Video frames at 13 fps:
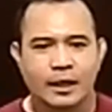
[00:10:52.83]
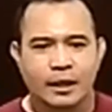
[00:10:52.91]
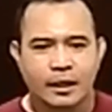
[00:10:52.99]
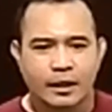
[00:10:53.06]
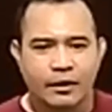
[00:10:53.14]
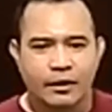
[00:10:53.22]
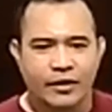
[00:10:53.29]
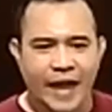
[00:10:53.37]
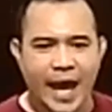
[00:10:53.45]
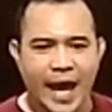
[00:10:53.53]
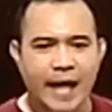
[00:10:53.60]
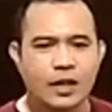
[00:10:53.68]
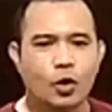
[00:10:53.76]
then
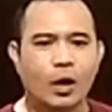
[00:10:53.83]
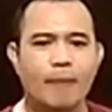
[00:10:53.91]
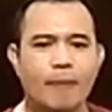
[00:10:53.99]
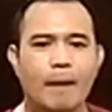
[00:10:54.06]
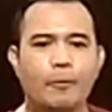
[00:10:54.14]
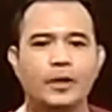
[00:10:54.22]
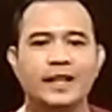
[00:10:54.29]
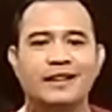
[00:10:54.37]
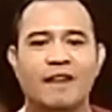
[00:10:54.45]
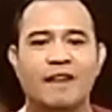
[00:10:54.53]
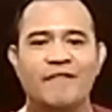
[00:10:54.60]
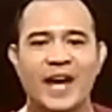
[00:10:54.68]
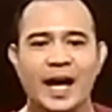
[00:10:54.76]
you come up with the
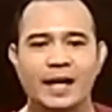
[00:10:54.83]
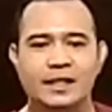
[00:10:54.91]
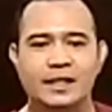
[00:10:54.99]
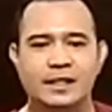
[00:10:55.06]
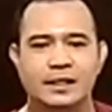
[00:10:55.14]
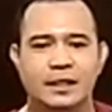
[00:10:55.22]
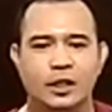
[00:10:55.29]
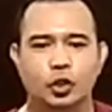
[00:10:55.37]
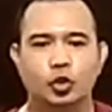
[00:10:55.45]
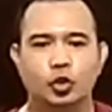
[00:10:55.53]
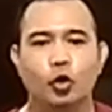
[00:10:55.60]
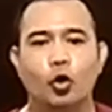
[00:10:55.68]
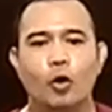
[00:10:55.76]
traverse to
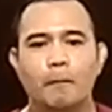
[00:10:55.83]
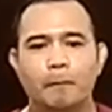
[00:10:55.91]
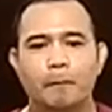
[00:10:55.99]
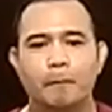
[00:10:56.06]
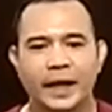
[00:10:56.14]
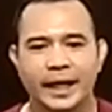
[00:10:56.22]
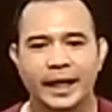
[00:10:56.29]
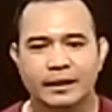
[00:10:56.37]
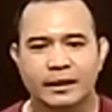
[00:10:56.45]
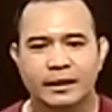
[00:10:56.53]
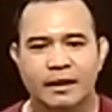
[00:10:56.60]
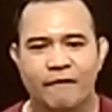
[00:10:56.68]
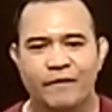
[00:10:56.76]
complete
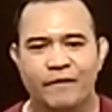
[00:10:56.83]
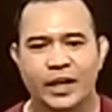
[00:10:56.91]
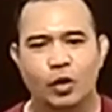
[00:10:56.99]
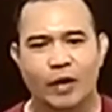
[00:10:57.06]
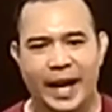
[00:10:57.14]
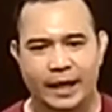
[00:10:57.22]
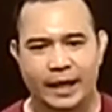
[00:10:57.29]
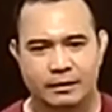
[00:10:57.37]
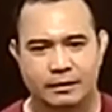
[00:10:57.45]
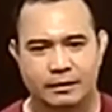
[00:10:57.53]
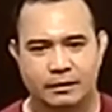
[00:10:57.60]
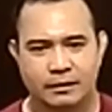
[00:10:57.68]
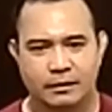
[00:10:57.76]
the figure 8.
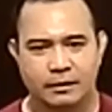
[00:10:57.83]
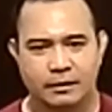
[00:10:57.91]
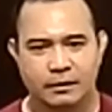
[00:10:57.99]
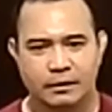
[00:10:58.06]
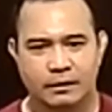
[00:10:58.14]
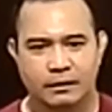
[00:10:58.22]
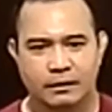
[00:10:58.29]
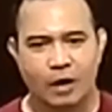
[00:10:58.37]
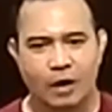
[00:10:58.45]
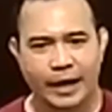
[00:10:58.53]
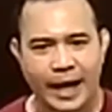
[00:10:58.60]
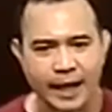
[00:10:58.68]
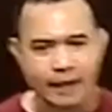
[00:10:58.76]
Okay?